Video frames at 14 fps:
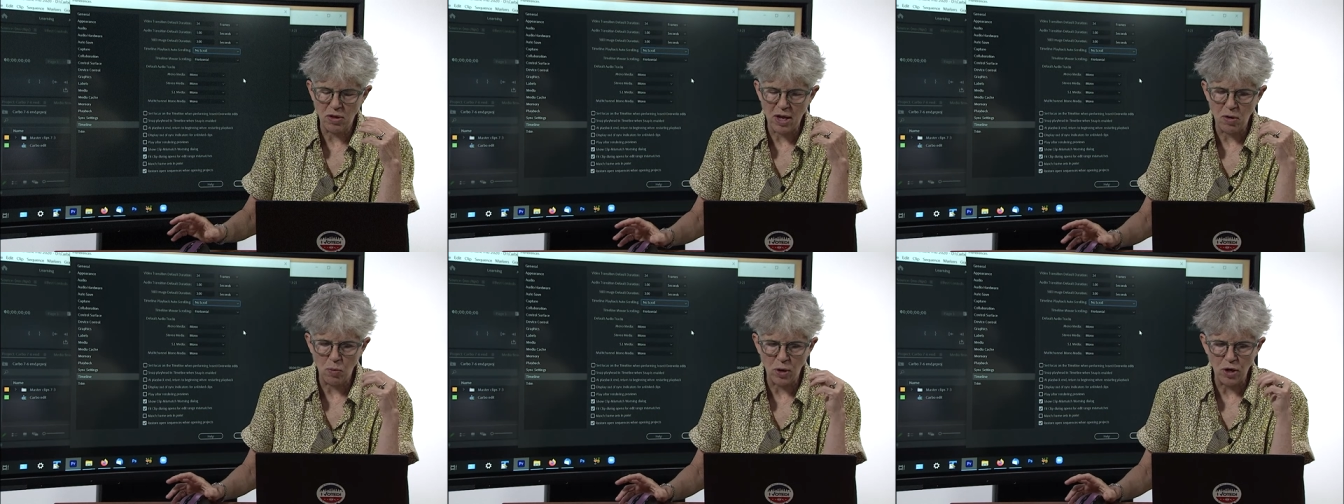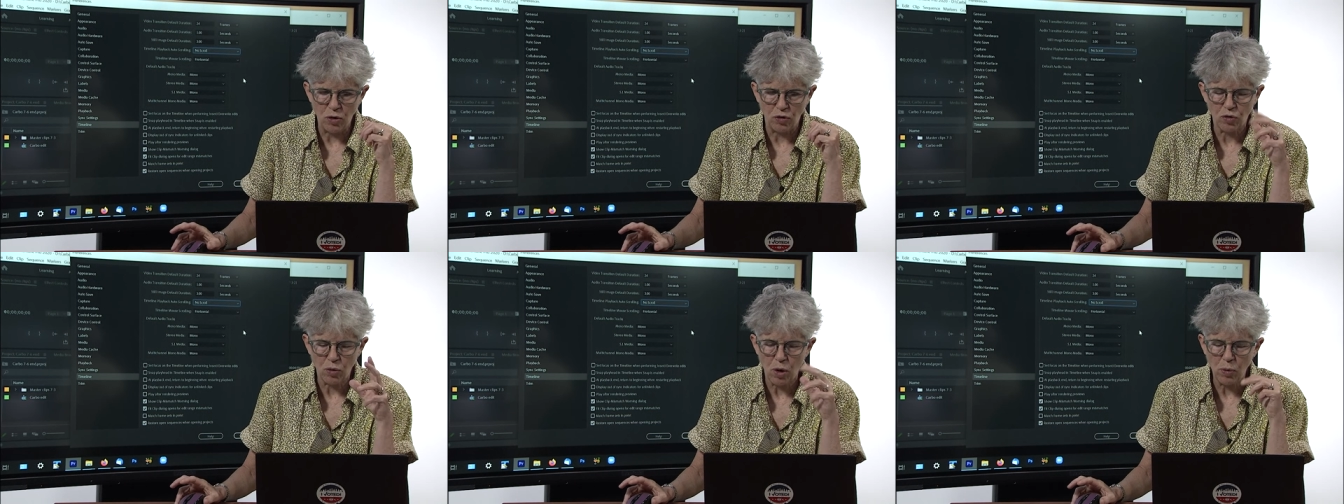that when you
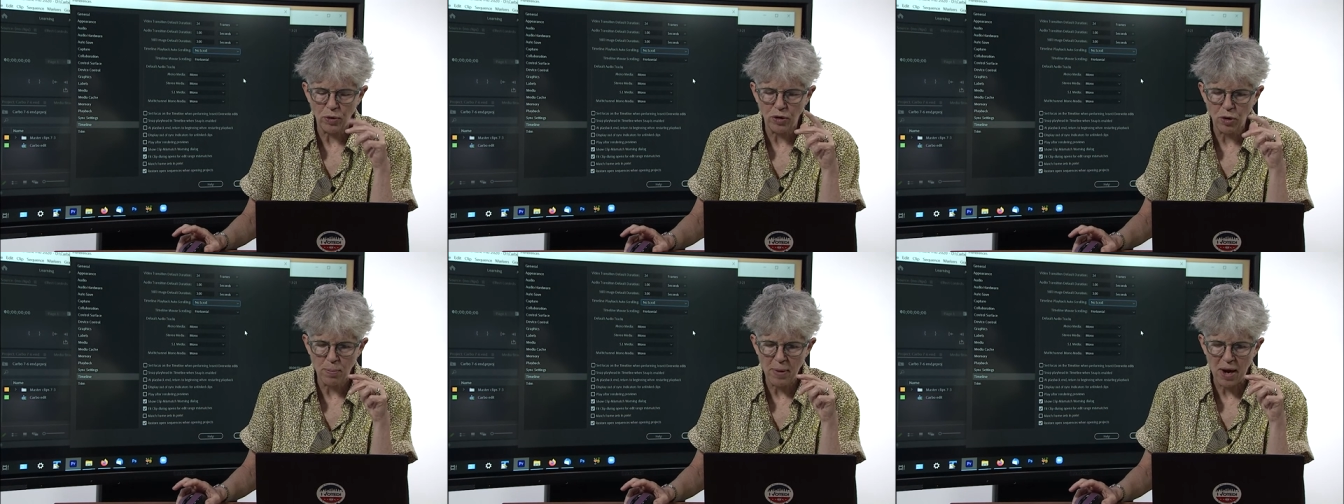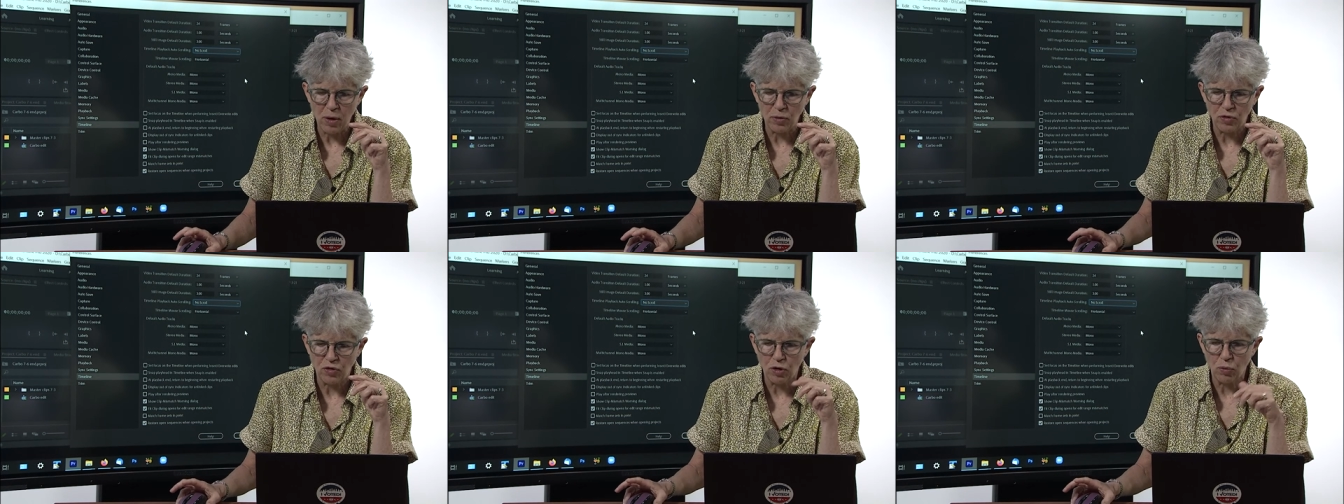scroll with your
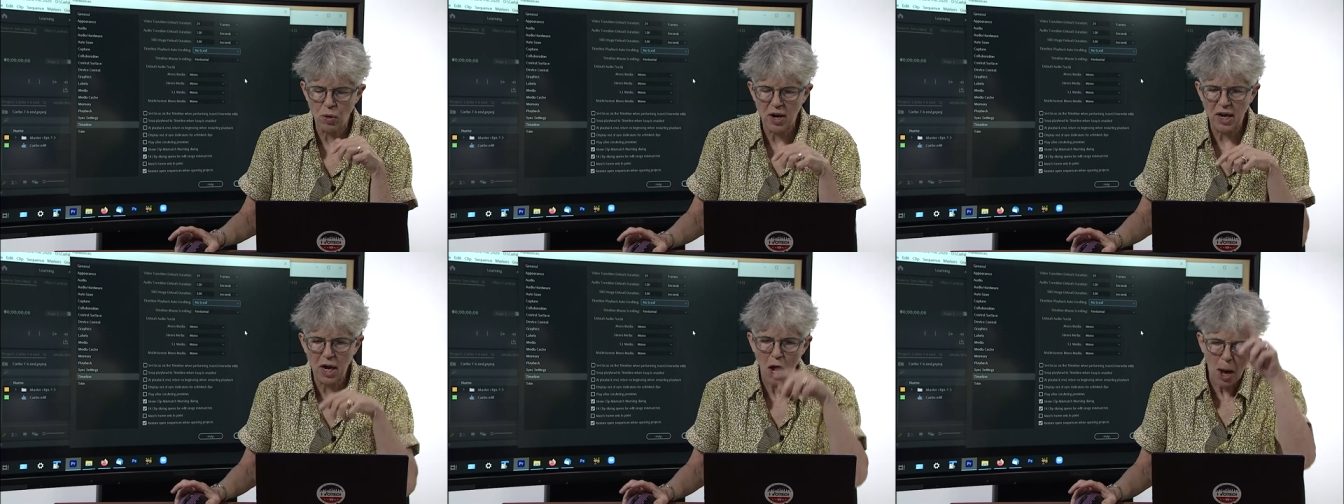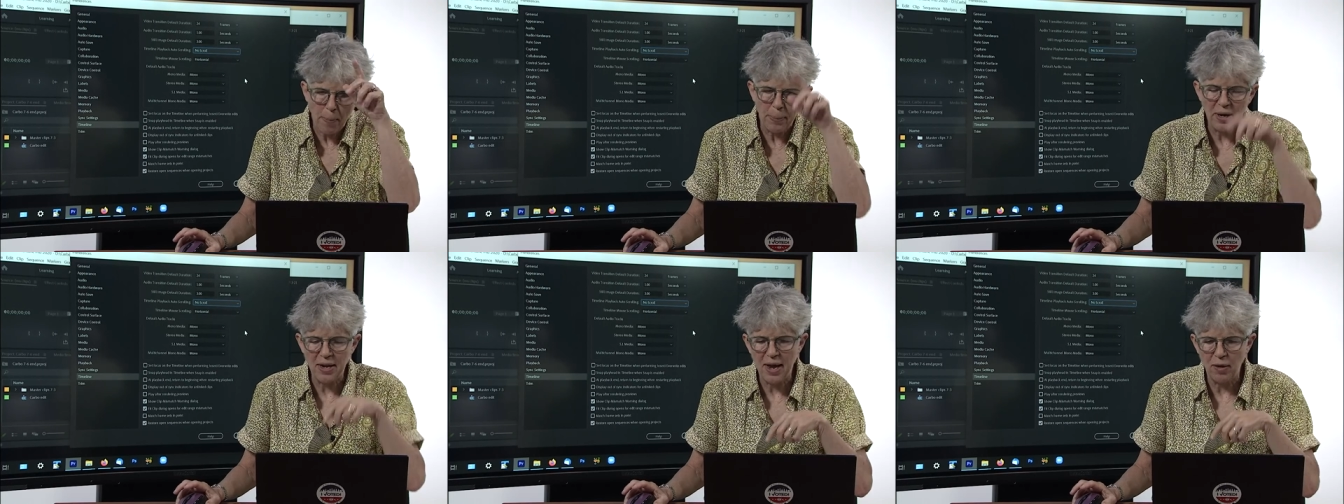mouse, you're running up
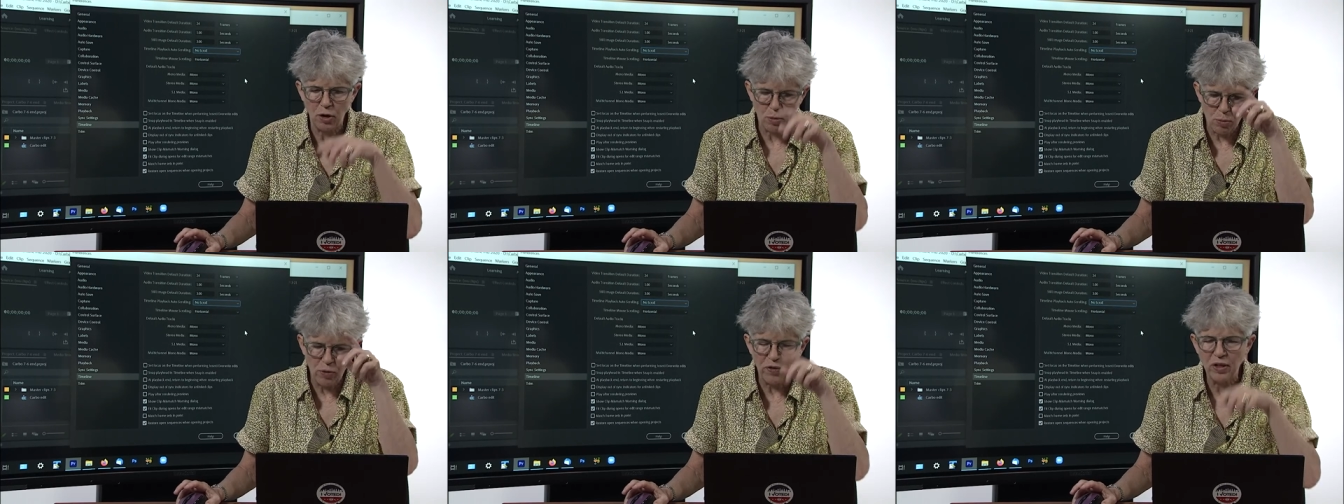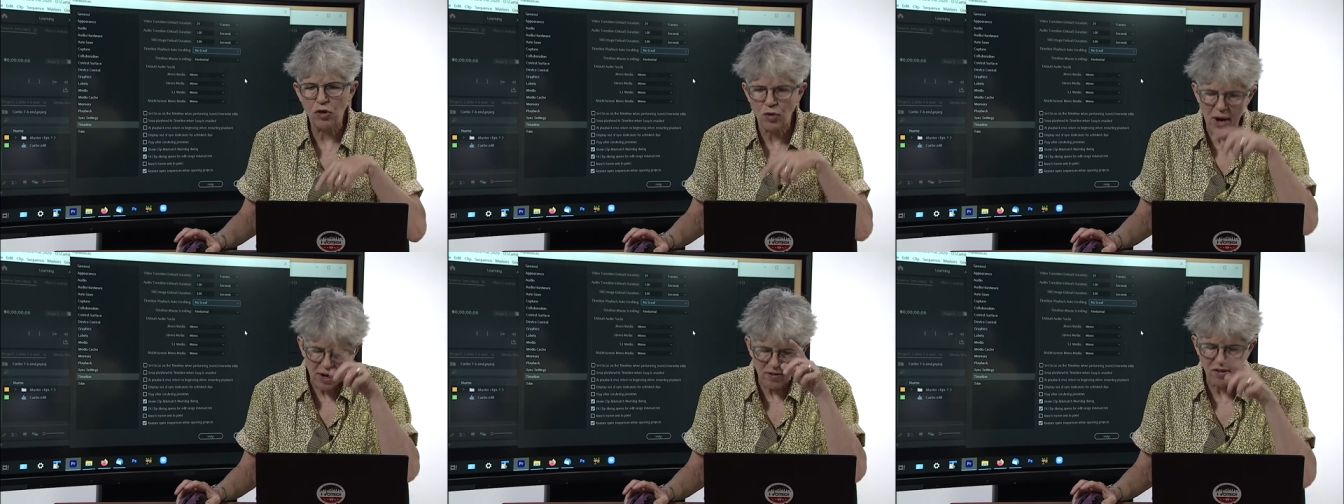and down, you're moving the
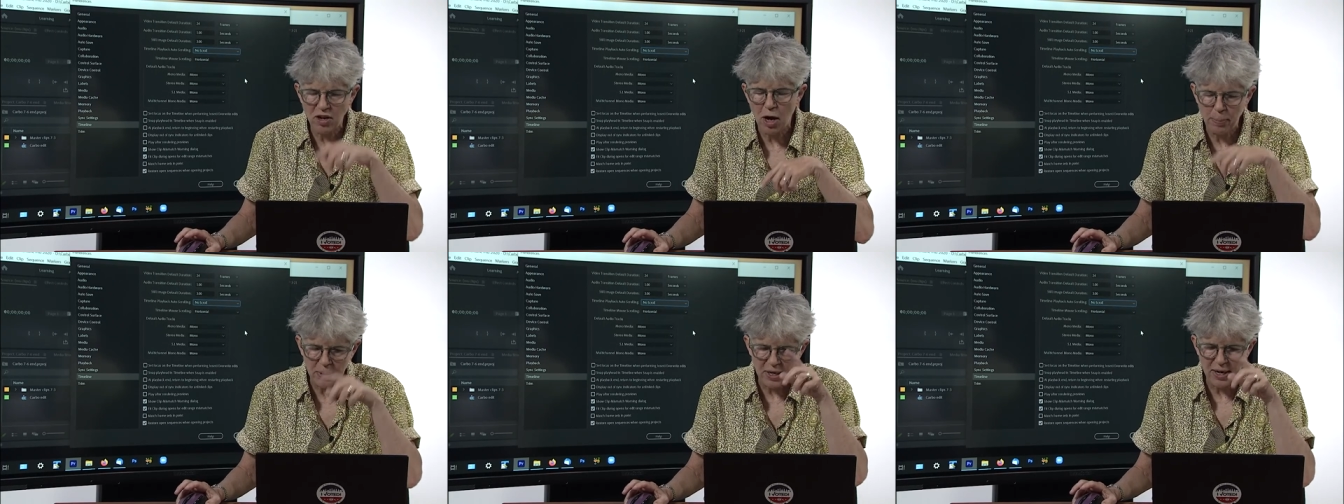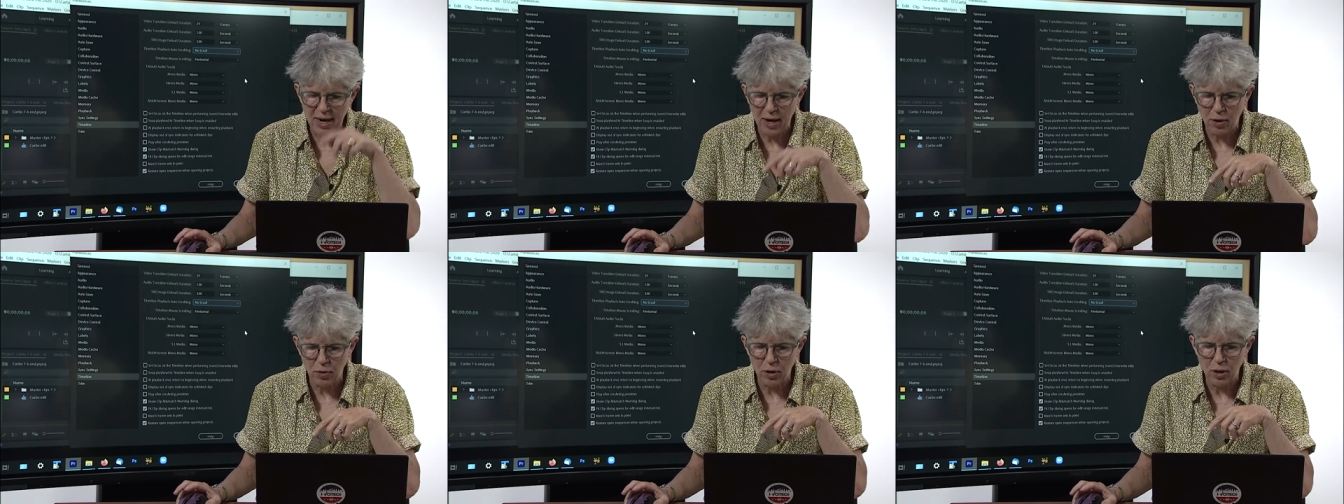tracks up and
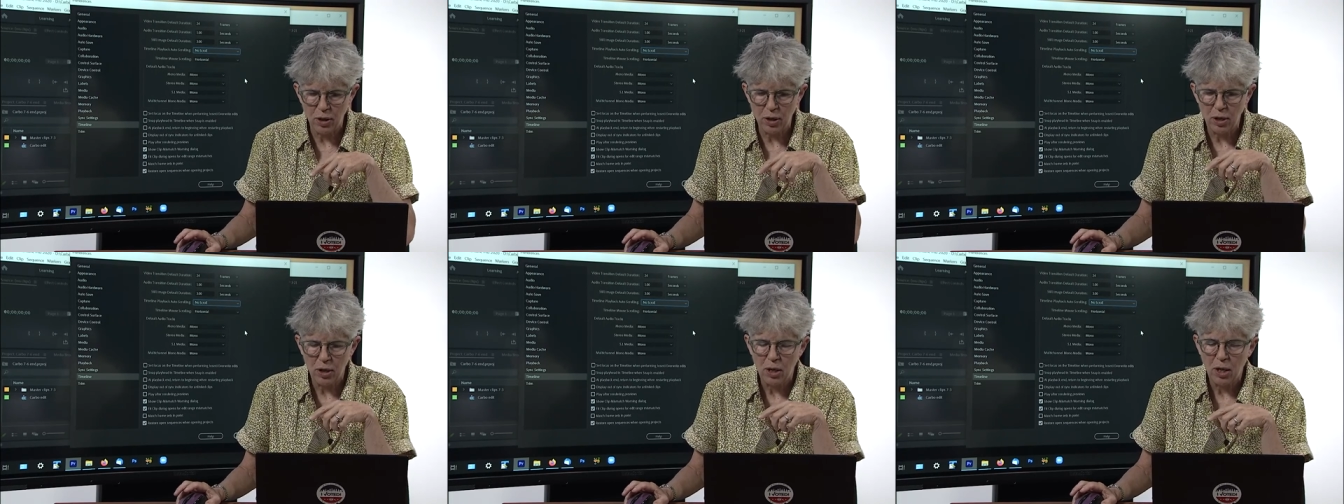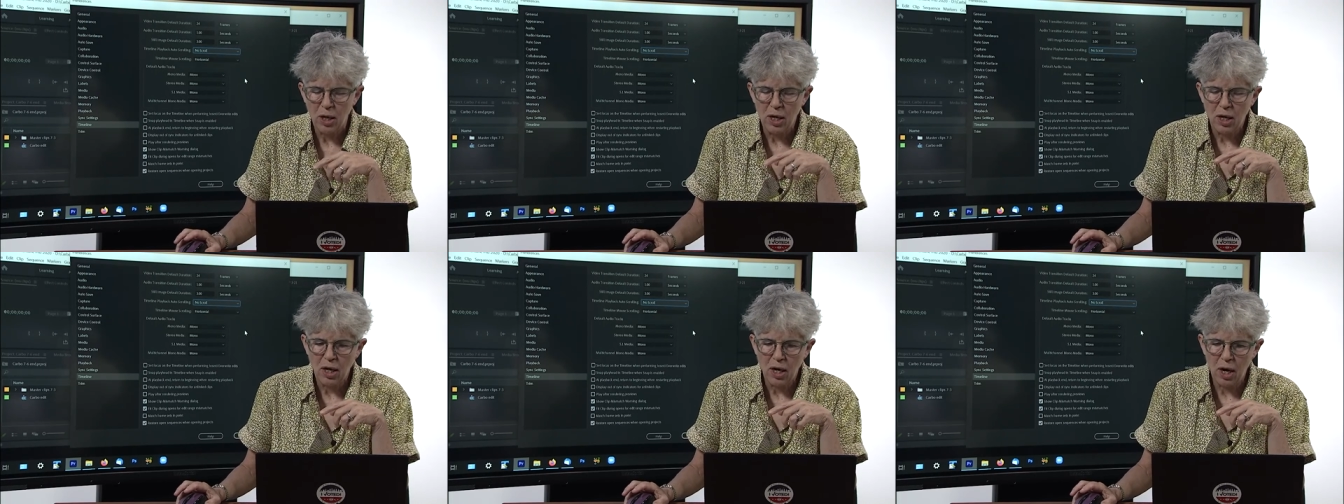down
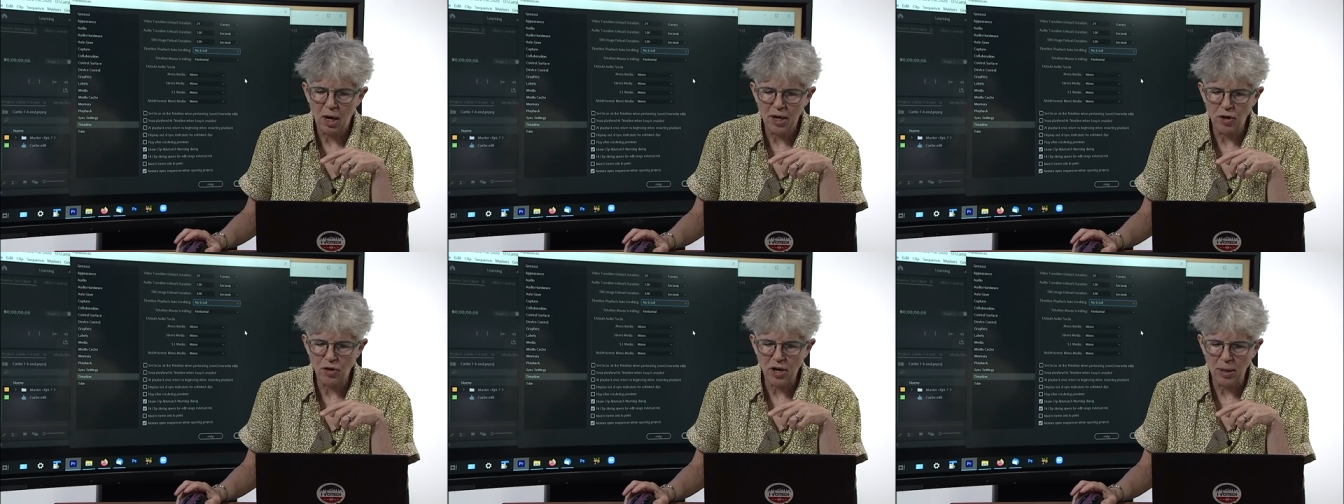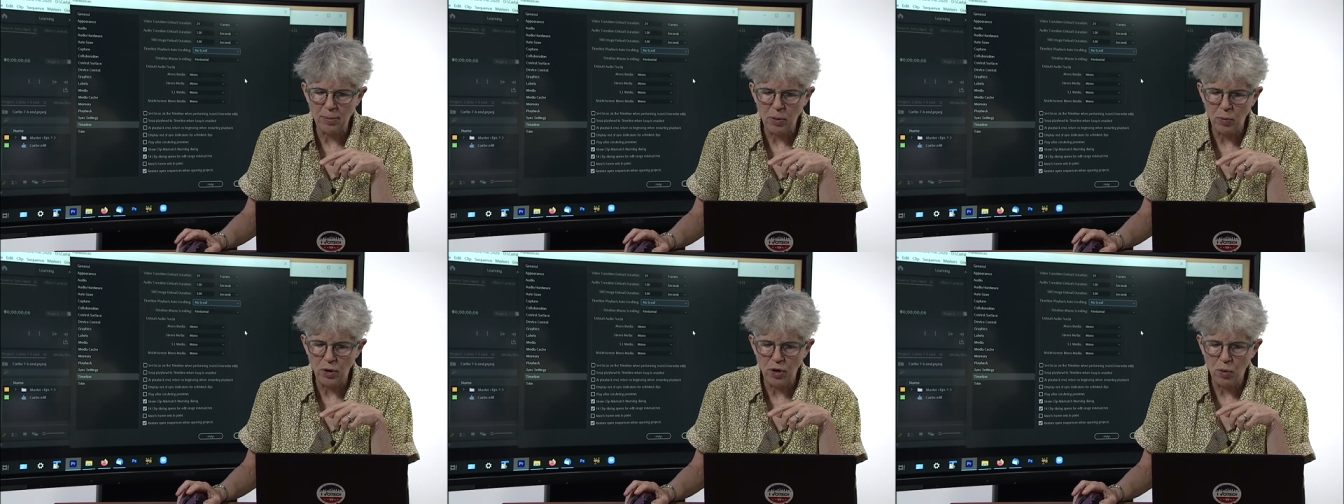uh, in your
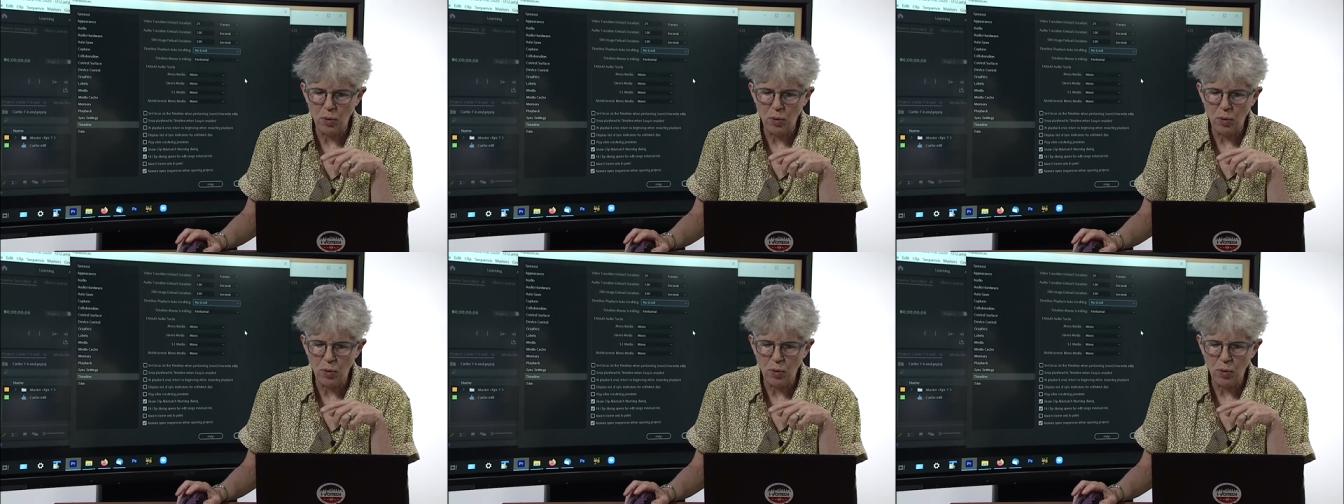timeline window.